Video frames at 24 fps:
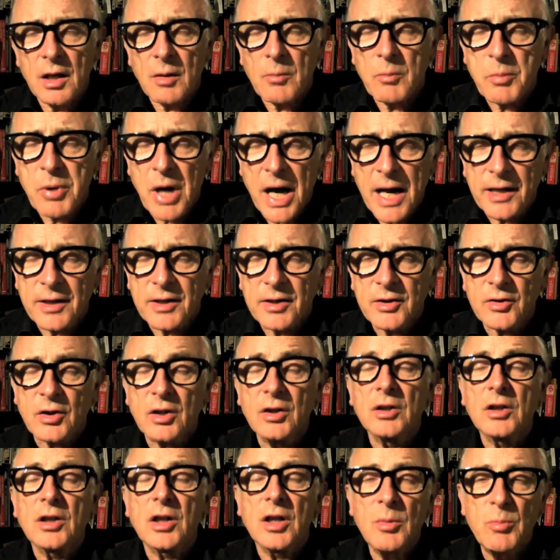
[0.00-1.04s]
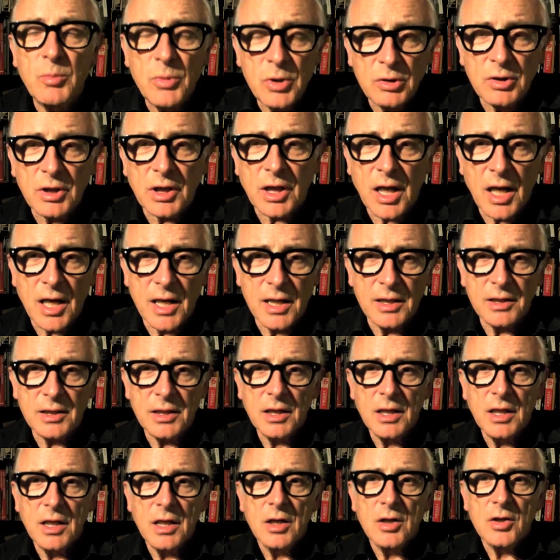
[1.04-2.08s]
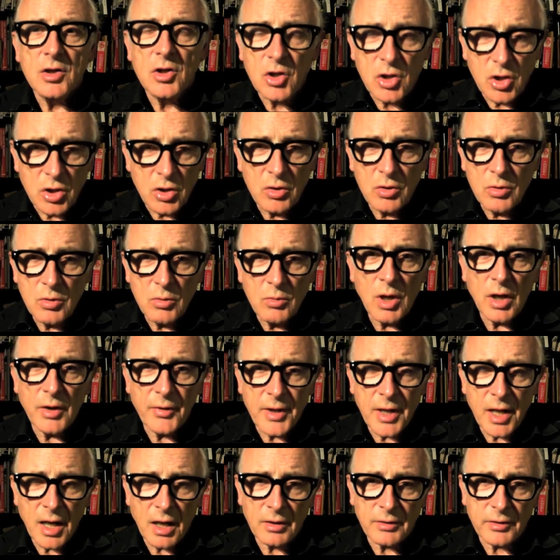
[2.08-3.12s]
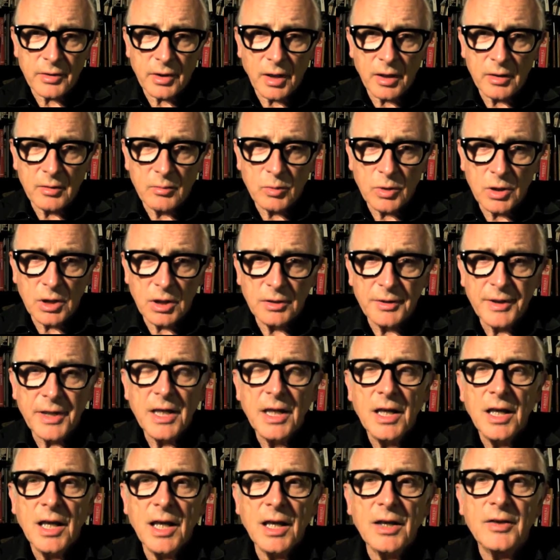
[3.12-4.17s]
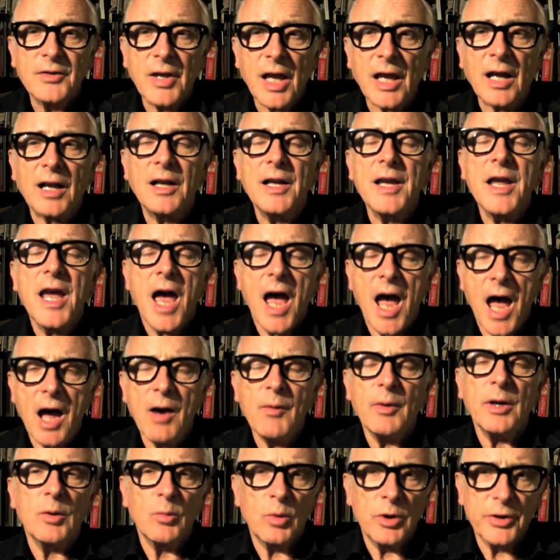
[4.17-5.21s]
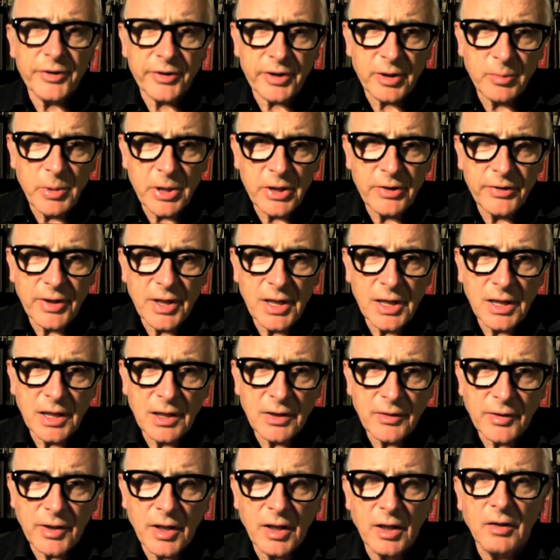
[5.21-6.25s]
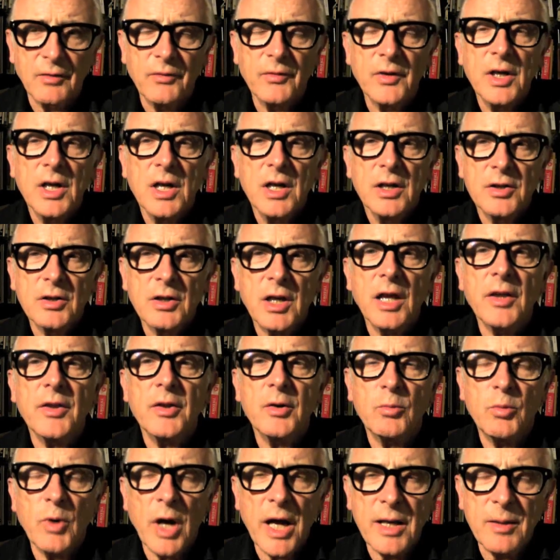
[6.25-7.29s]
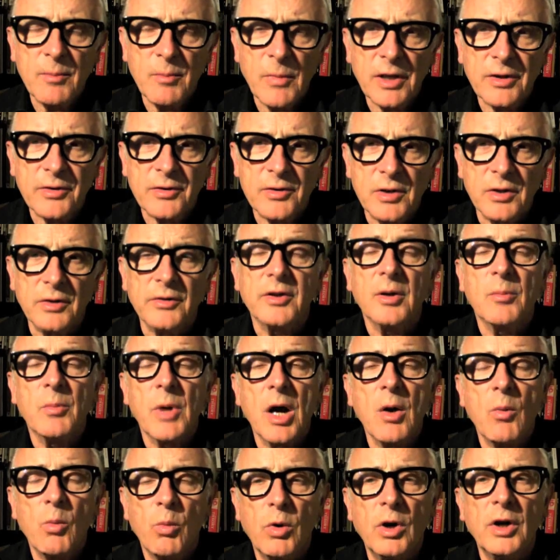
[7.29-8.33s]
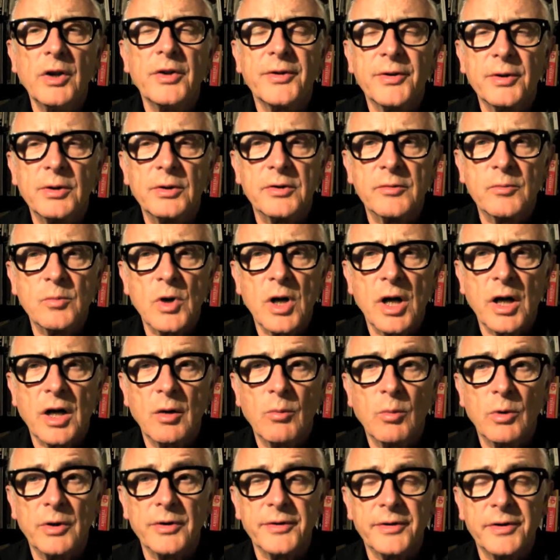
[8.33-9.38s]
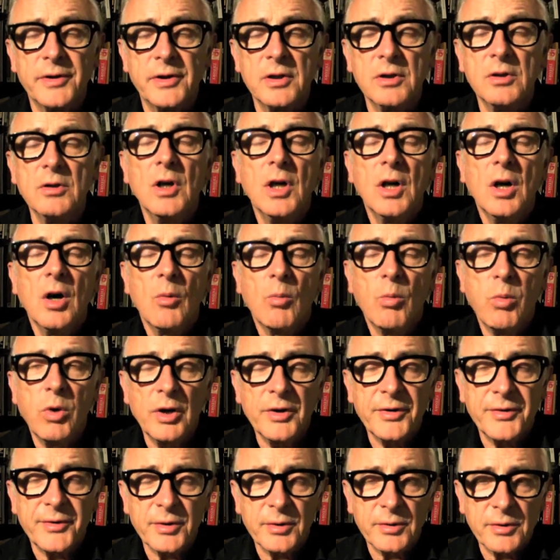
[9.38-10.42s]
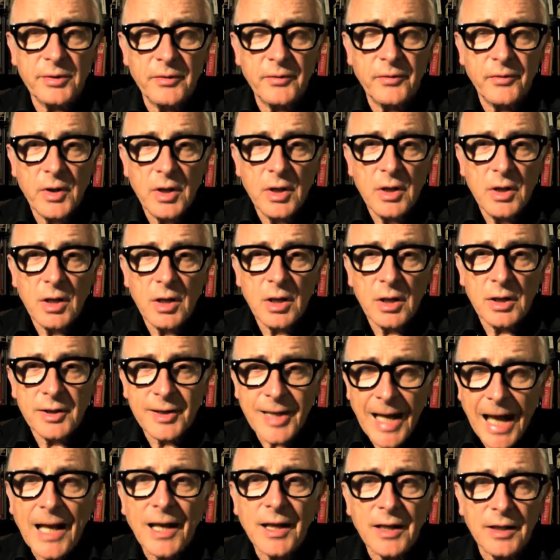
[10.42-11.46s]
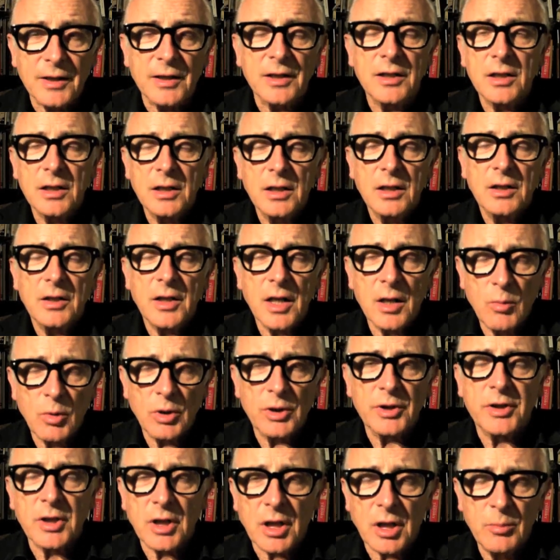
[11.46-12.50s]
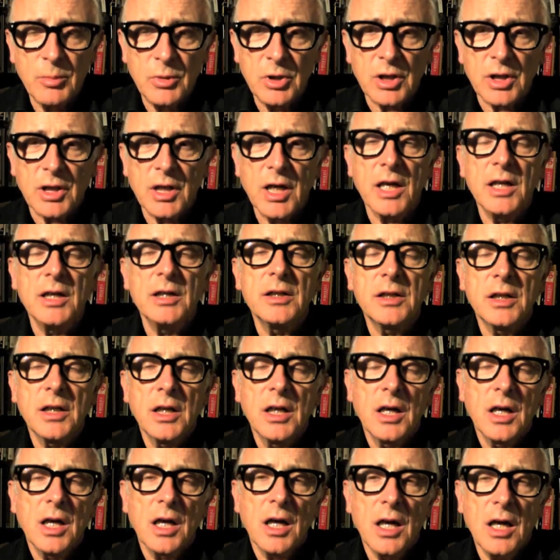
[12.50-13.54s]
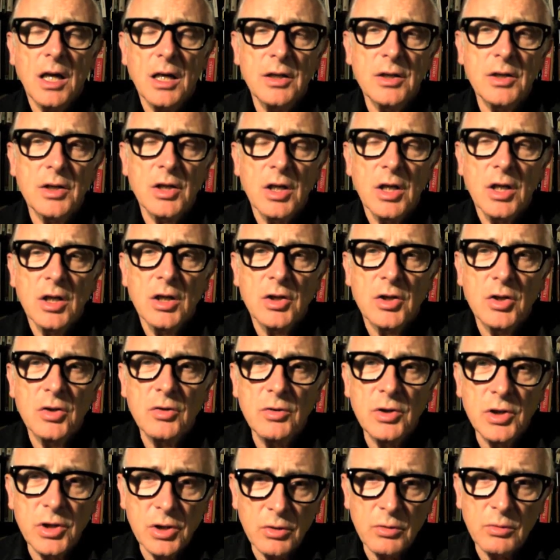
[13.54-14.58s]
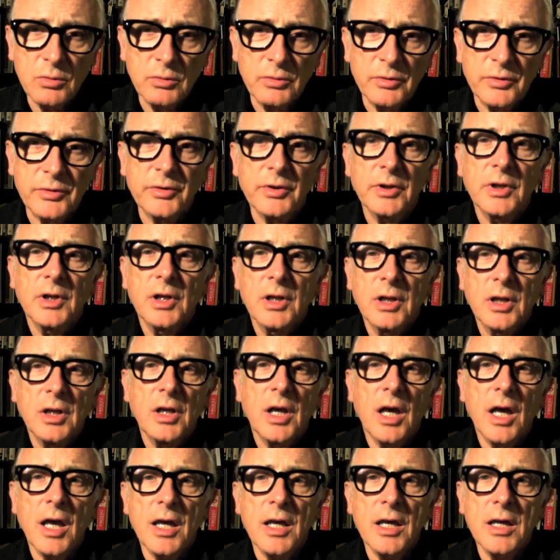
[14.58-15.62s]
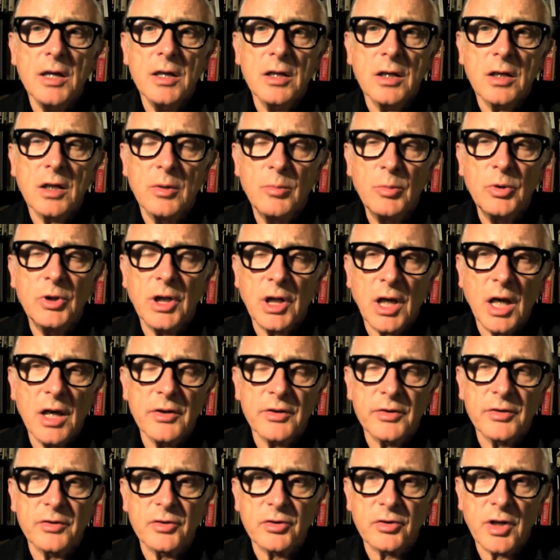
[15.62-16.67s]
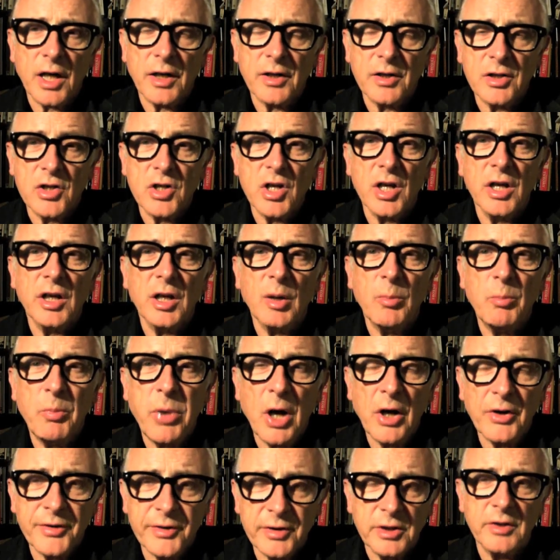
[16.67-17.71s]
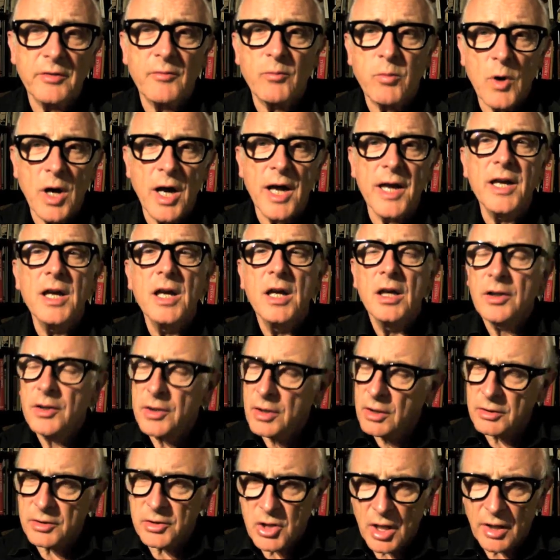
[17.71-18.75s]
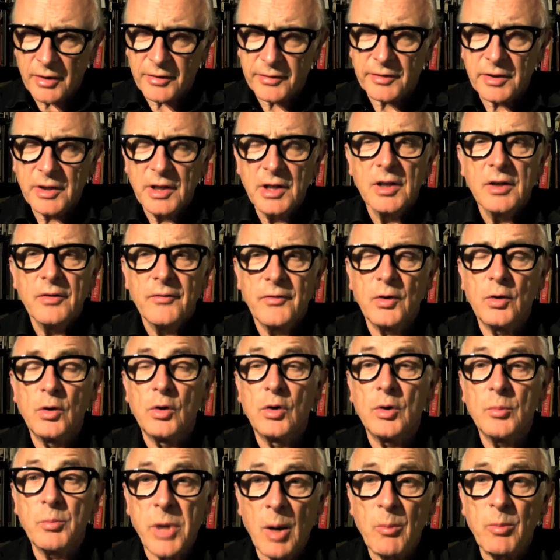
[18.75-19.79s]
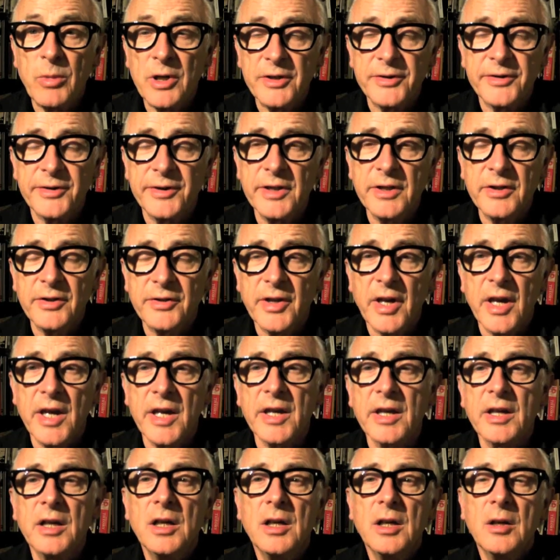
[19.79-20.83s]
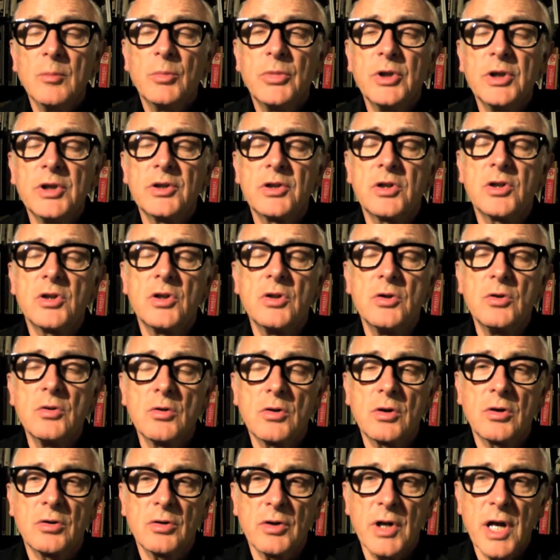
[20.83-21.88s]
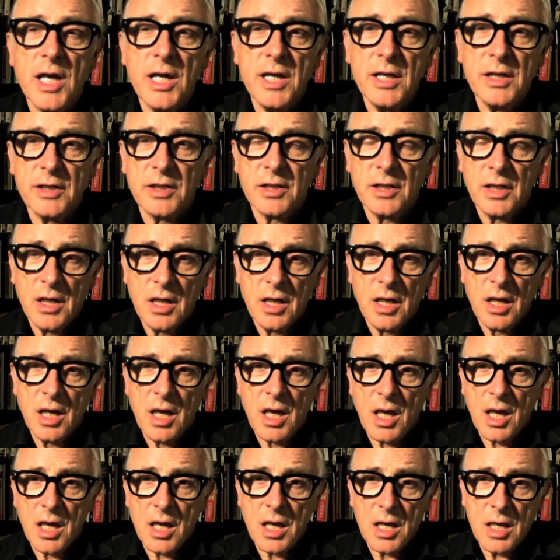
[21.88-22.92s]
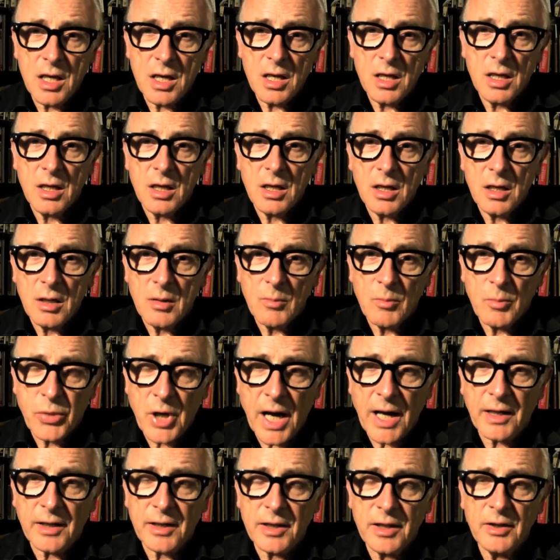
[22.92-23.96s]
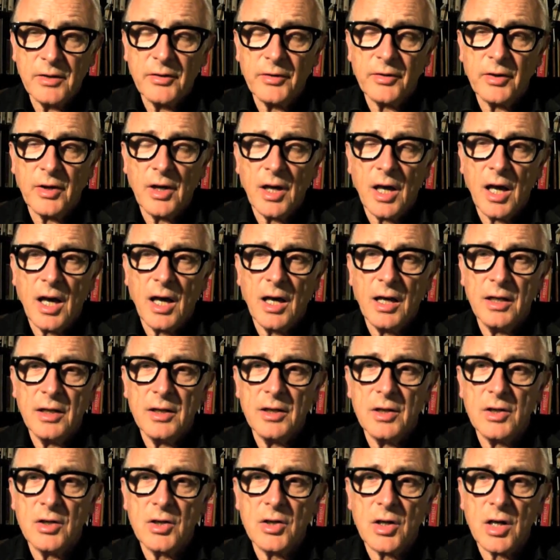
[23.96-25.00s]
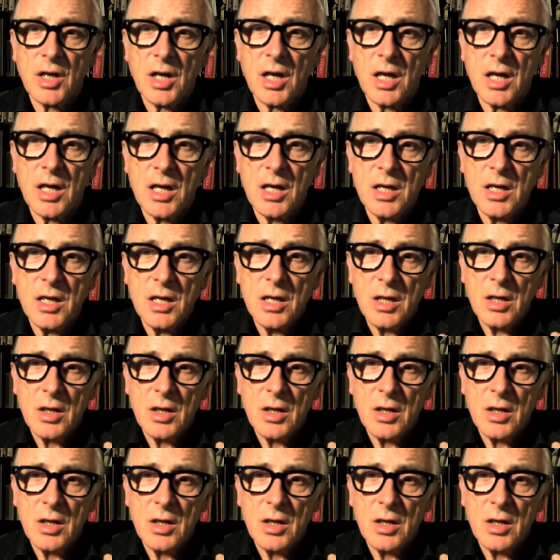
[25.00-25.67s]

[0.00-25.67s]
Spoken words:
practice can communicate to the outside world exactly how it wants to be seen itself, to get the right messages about what sort of work it wants to do, what sort of talent they want to communicate, and to use a communication strategy in a positive way, not just for publicity's sake, but to create a practice and a